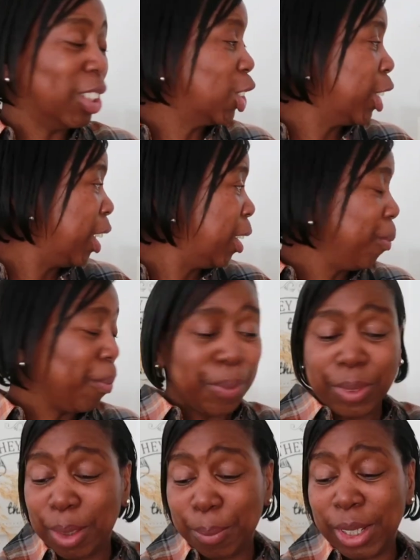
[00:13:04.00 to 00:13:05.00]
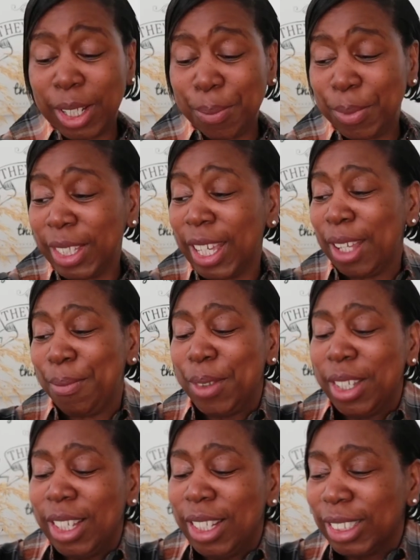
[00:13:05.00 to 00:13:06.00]
this year. But yeah,
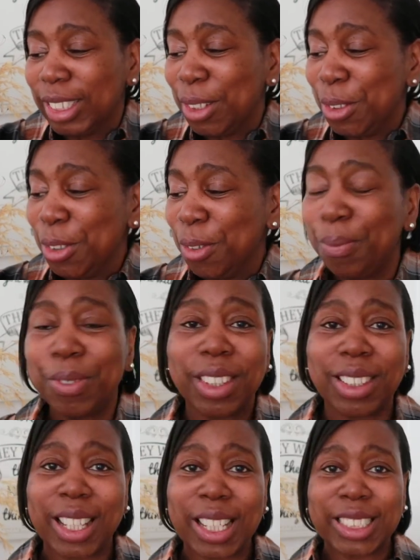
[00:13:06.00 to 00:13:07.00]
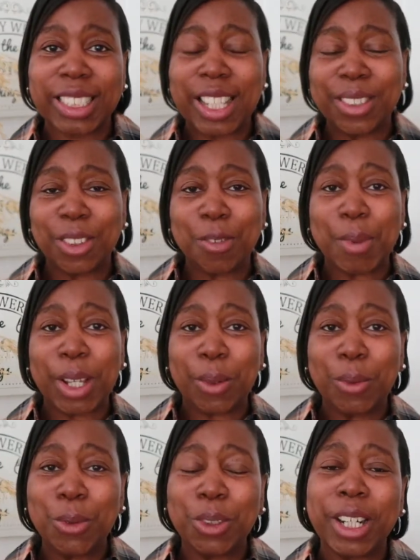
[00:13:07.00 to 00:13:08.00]
so that's the end of my
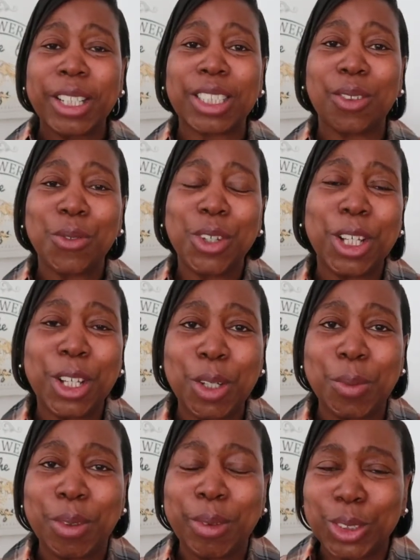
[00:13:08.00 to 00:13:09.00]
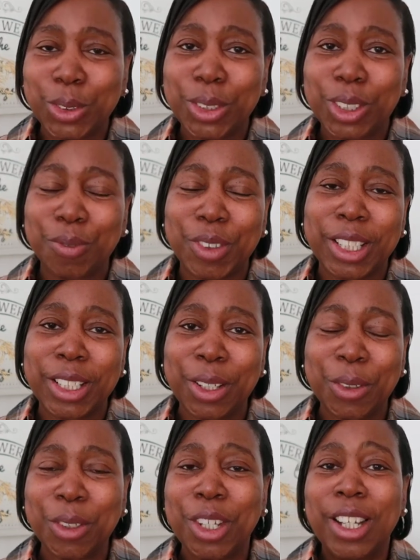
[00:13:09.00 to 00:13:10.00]
haul, guys. I really hope you enjoyed the
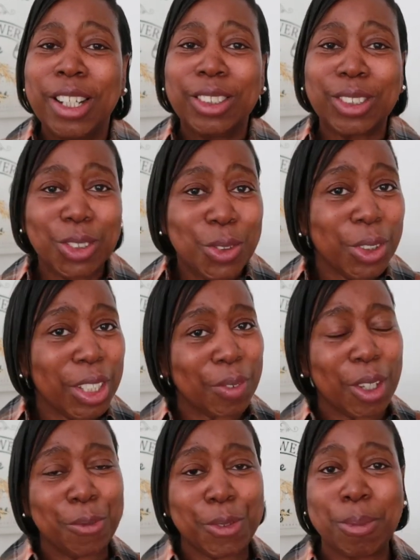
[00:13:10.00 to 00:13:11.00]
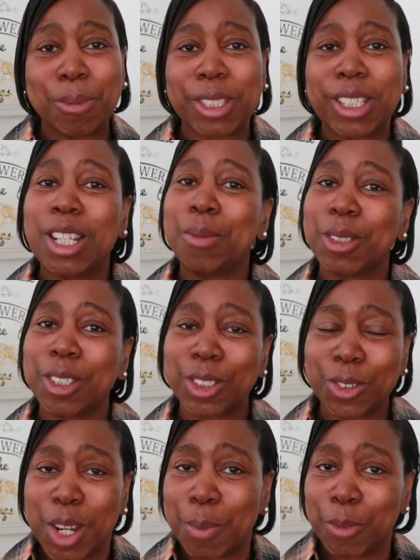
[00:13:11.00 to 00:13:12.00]
video. Do give it a thumbs up,
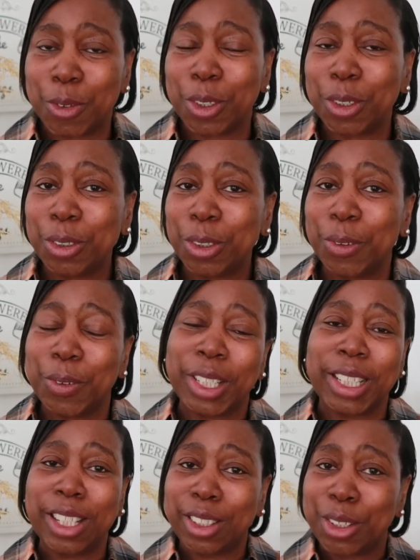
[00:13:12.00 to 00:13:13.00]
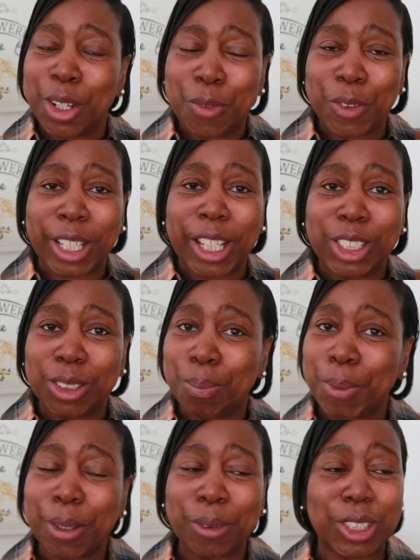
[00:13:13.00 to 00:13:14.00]
subscribe if you are new, and hit the
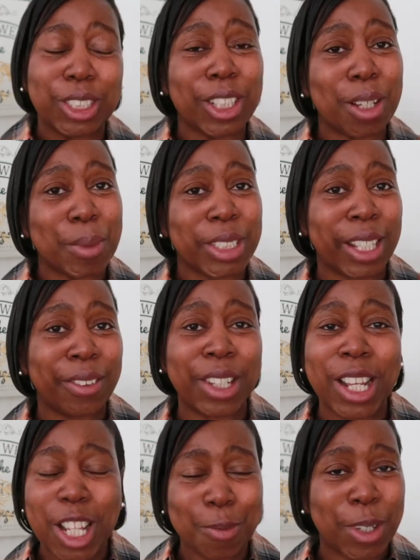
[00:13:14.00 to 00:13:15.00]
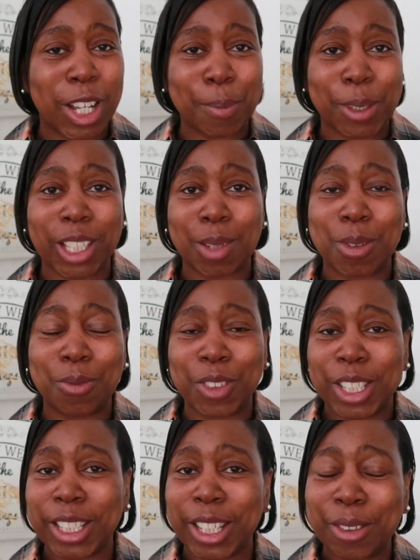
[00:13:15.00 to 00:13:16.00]
notification bell so you don't miss out on any of my up-and-coming
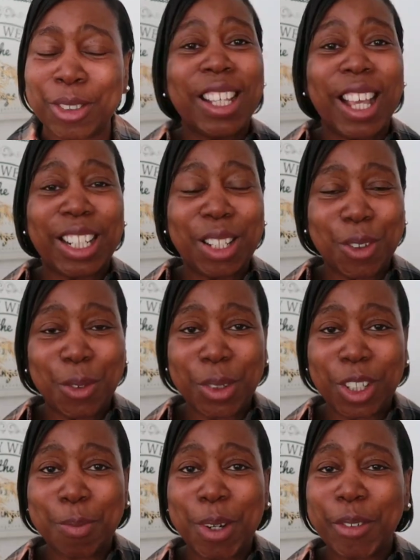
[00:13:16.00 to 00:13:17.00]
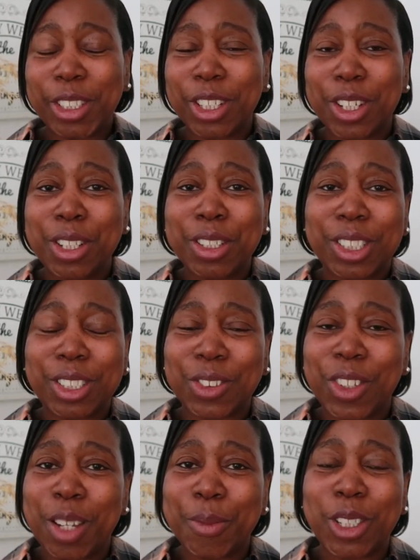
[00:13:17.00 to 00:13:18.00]
videos. And if you're one of my returning
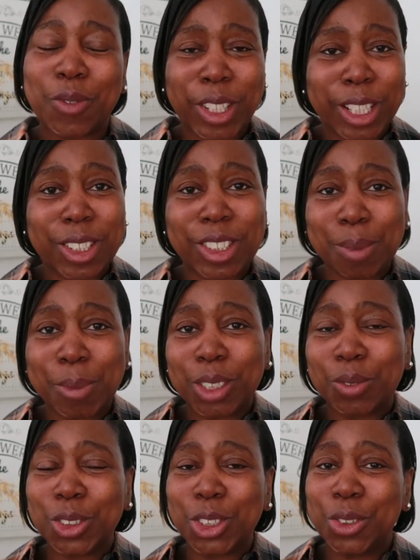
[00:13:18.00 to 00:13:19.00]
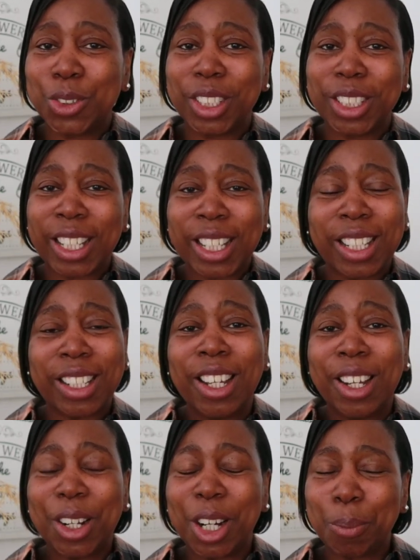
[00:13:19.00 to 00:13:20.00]
subscribers, thank you so much for tuning in.
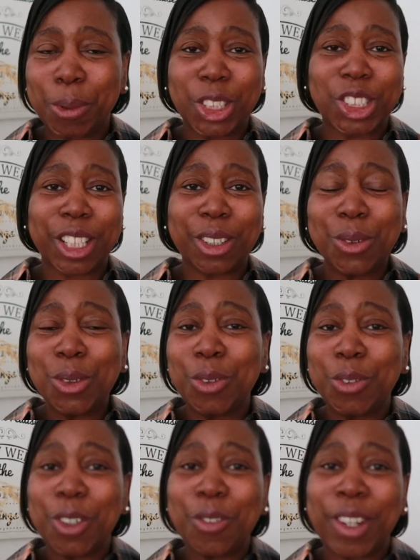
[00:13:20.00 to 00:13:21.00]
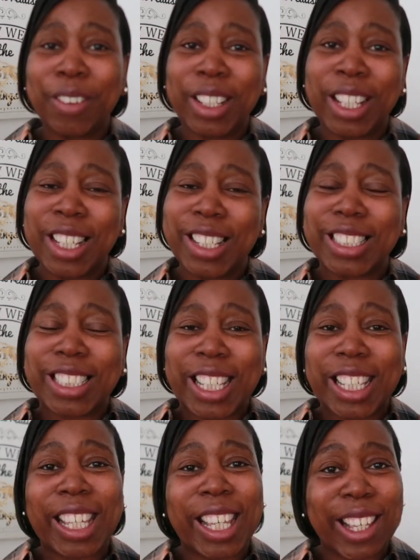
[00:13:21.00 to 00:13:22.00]
I appreciate all of you around here.
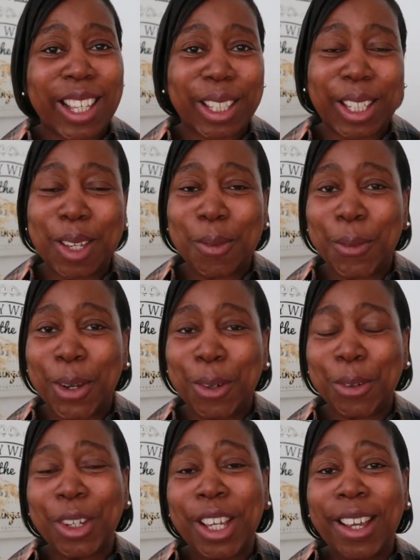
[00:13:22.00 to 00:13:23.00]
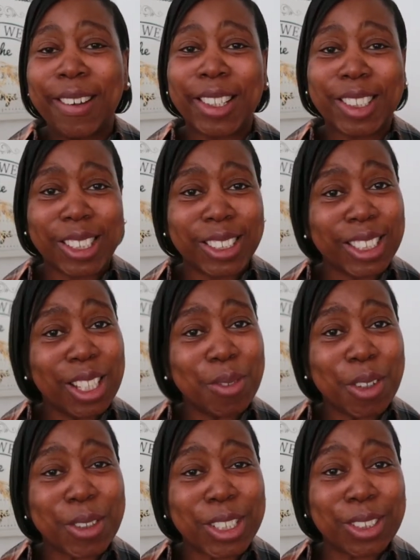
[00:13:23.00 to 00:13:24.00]
Take care, keep well, and I shall see you
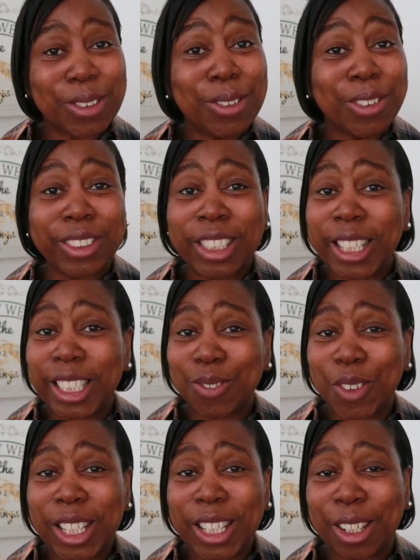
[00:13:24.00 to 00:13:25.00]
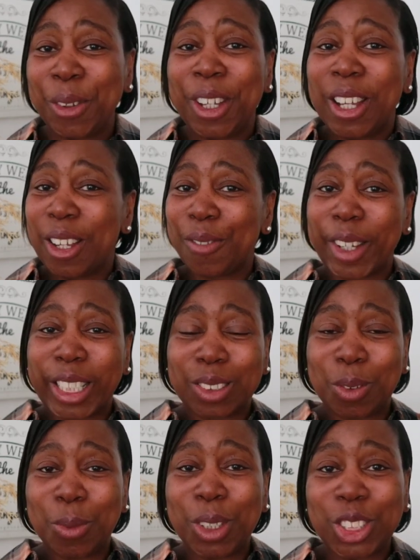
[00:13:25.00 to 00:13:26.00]
very soon on the next video. Thanks
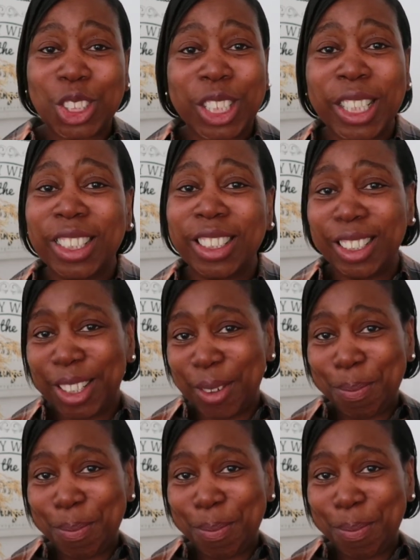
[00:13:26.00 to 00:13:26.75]
for watching.